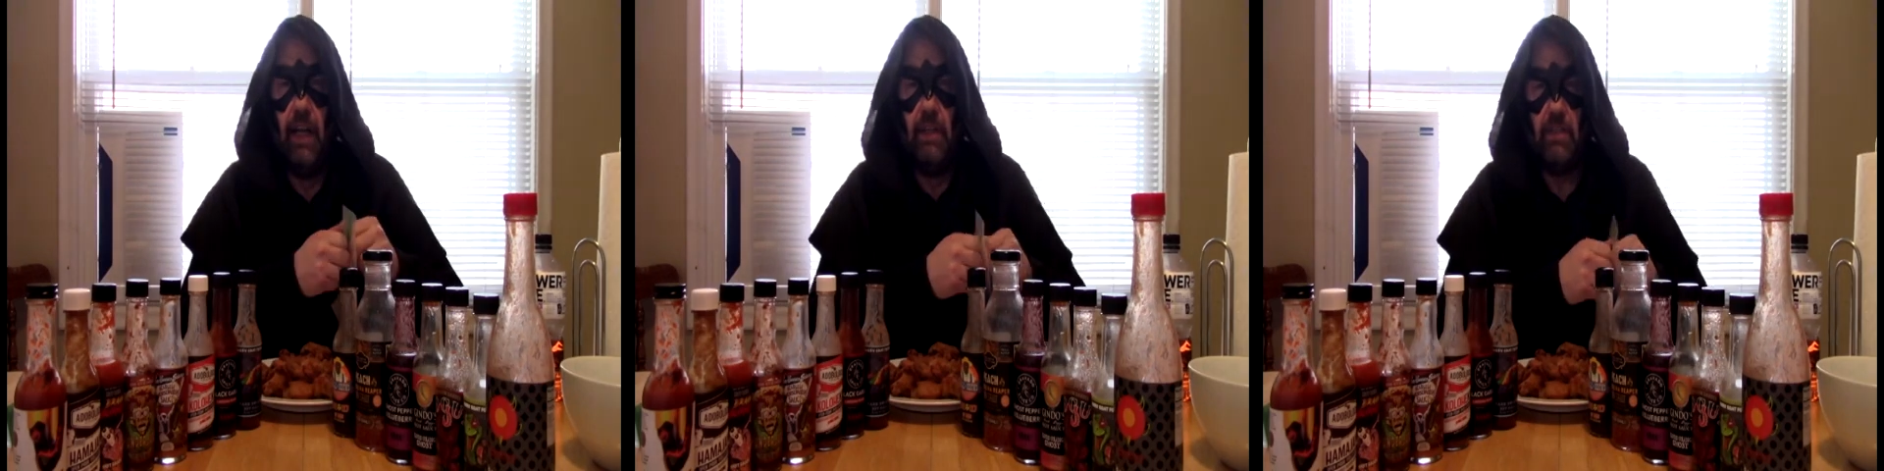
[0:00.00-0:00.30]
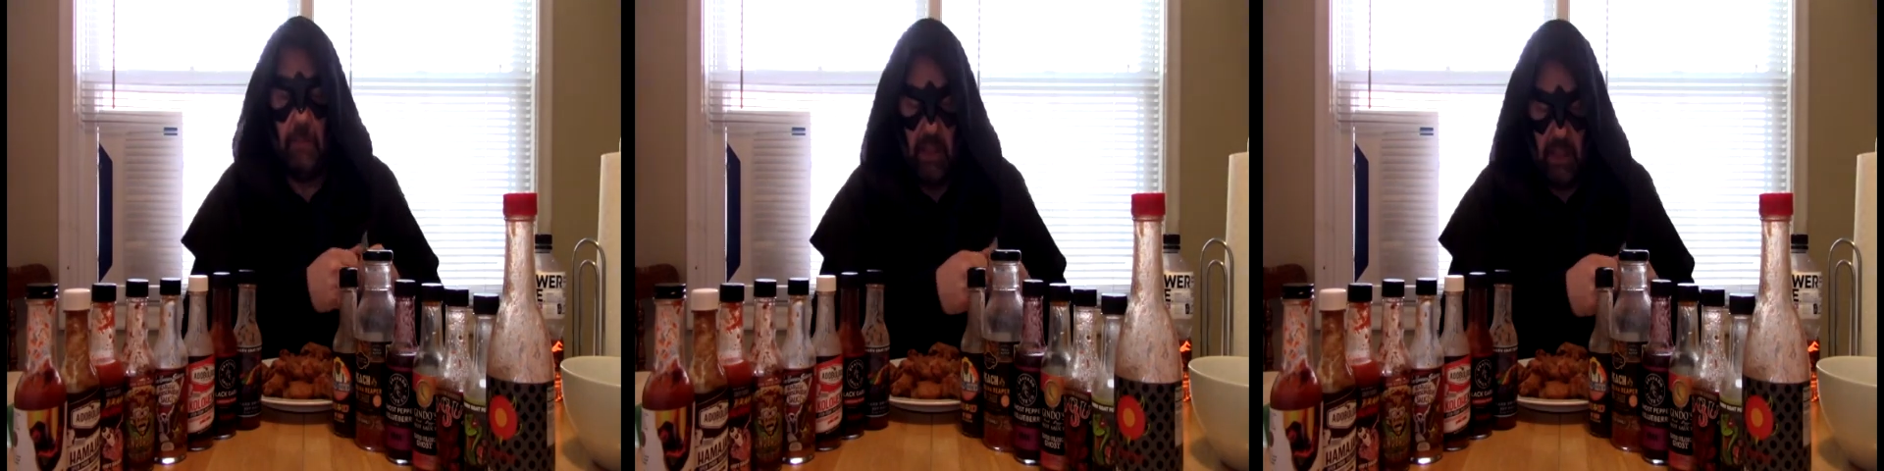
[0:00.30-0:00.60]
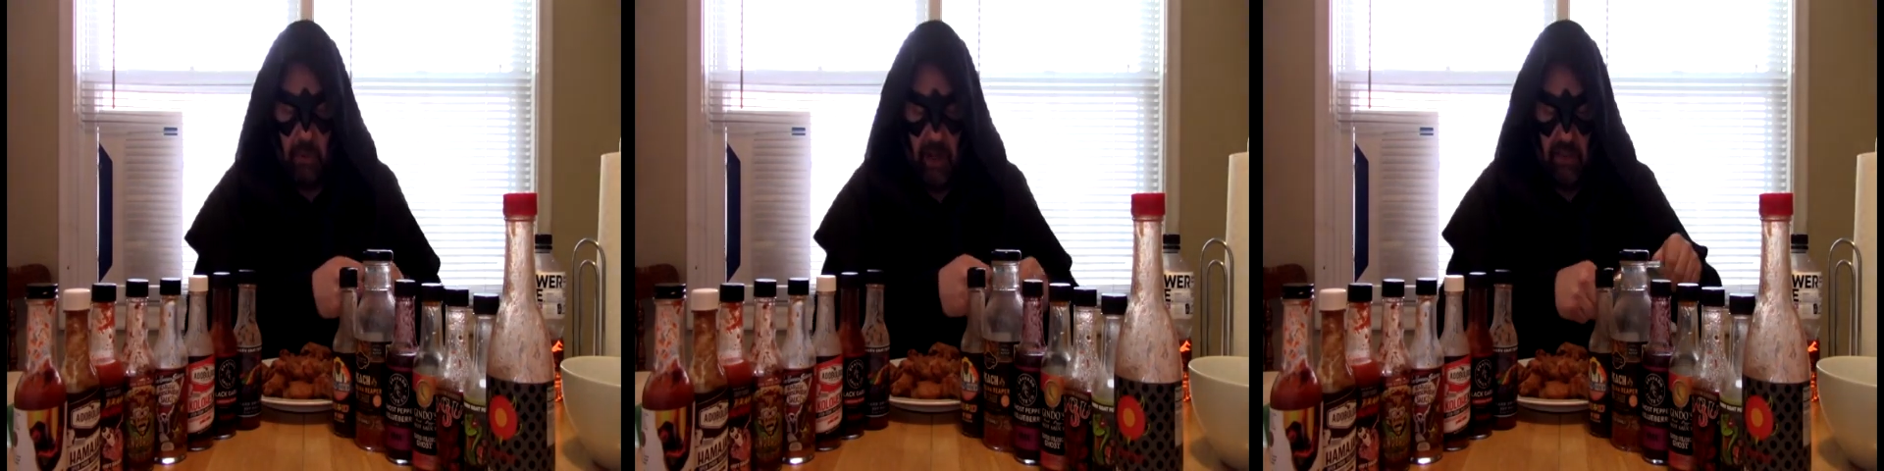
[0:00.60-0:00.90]
some of
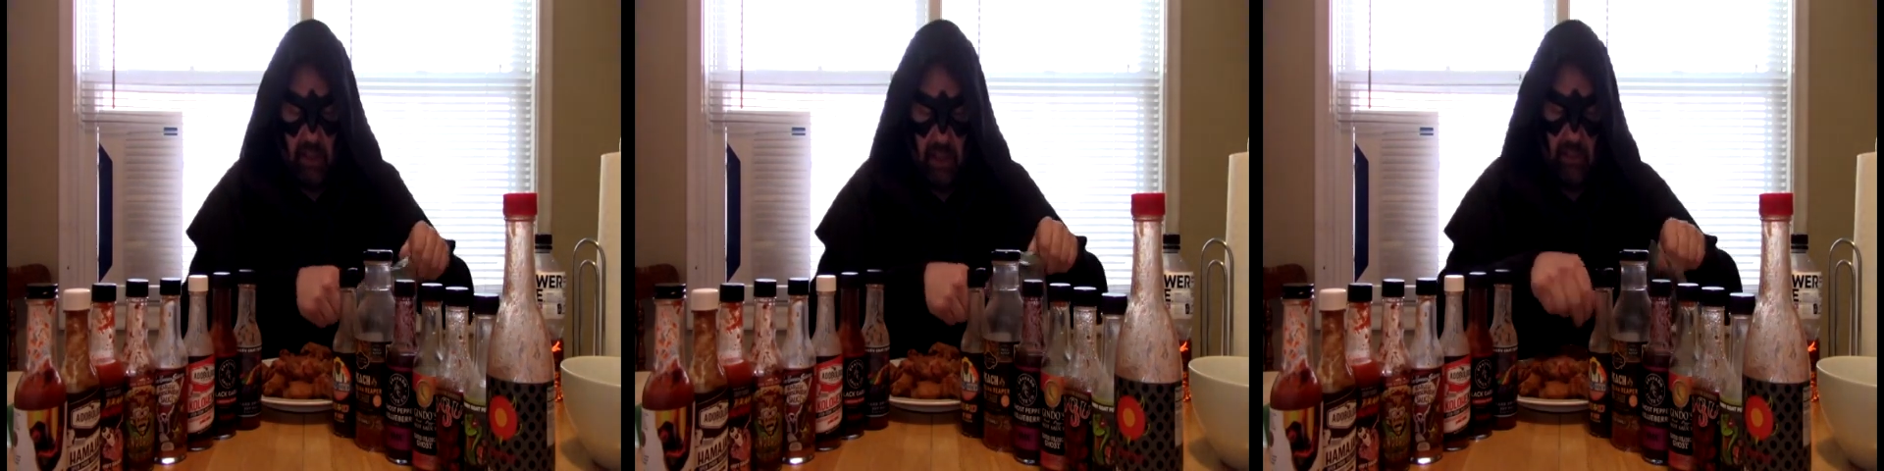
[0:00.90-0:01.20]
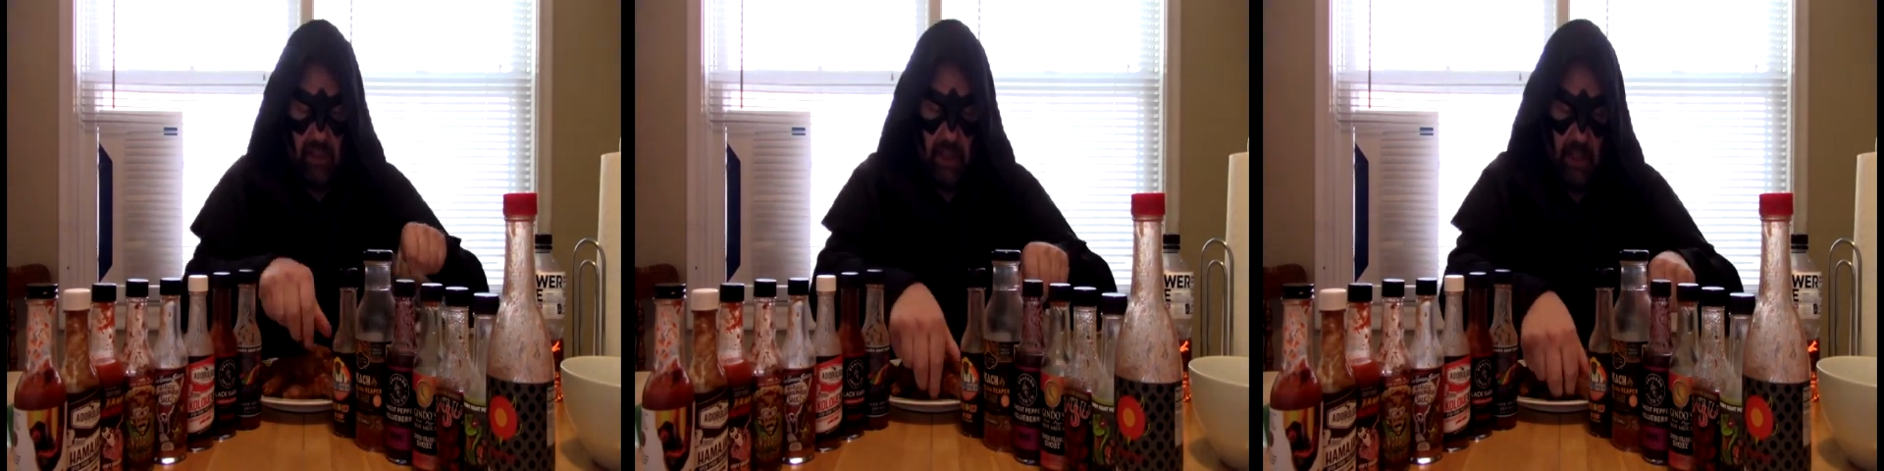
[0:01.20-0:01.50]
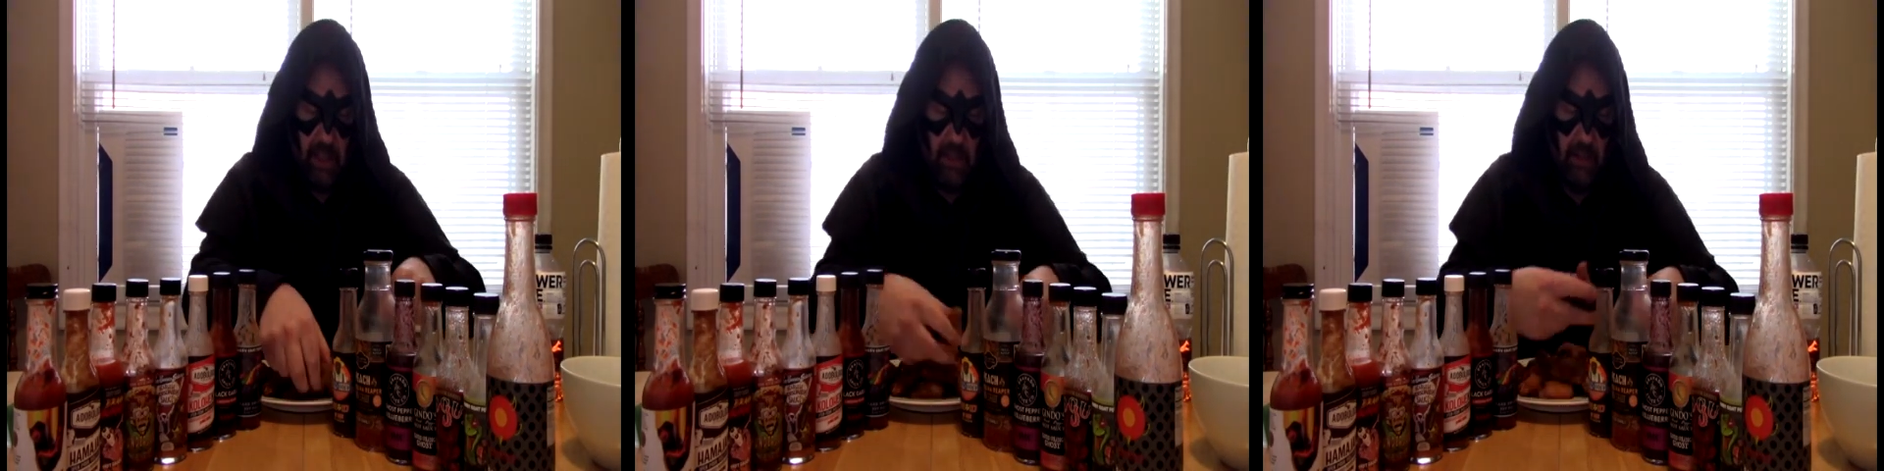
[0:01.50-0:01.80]
these wing things.
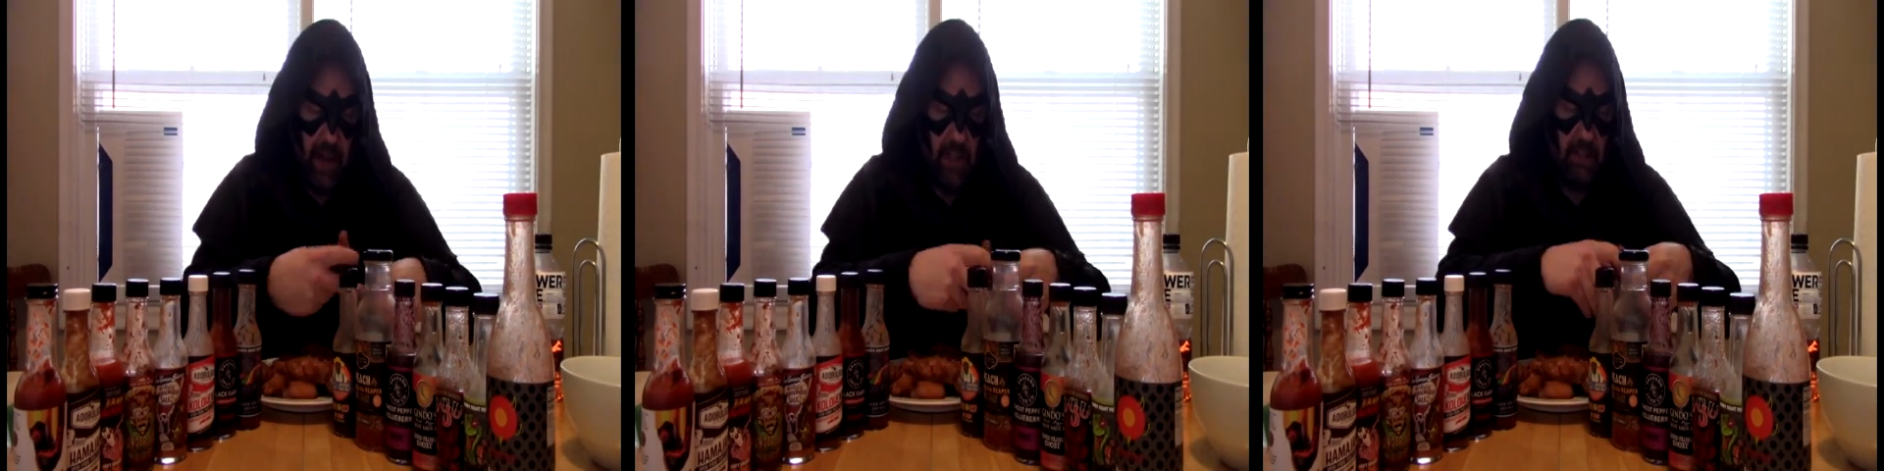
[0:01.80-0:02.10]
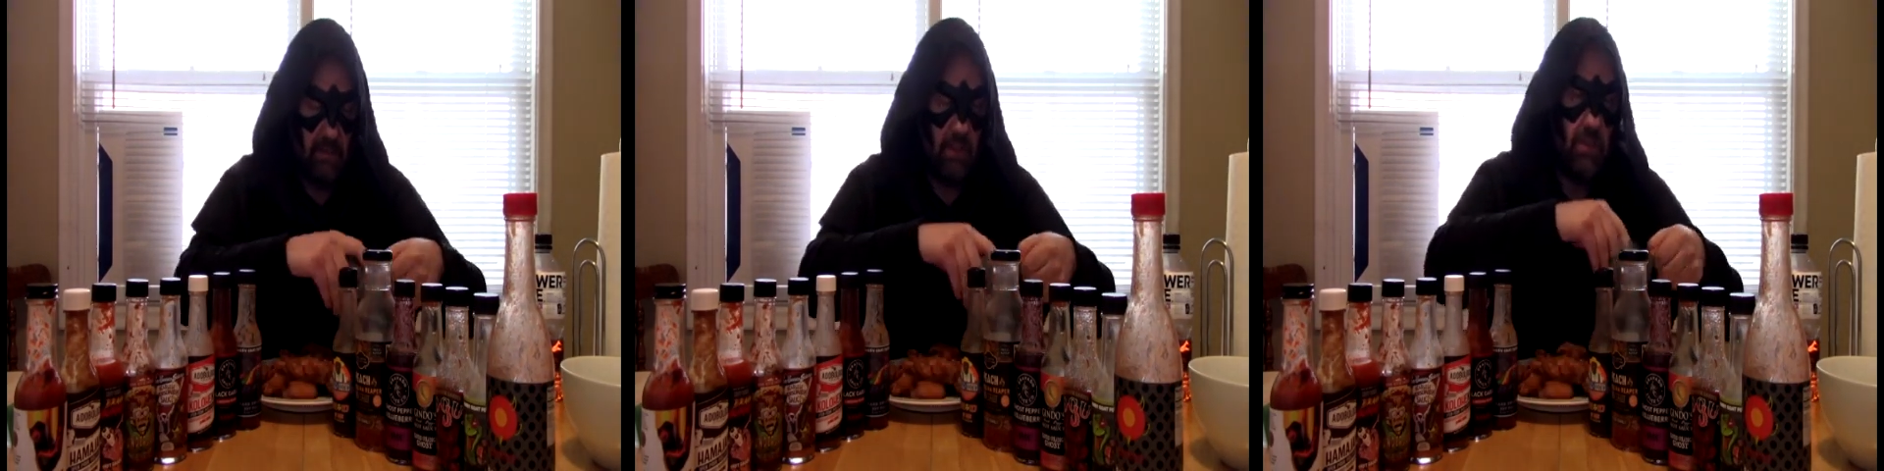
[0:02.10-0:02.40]
Trying some new